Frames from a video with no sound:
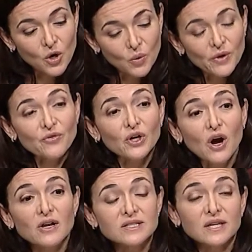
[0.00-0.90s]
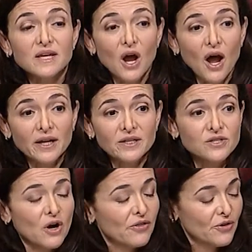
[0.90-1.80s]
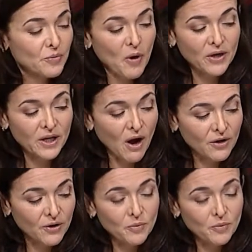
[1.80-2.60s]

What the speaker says: With regards to the audits, our third-party auditor,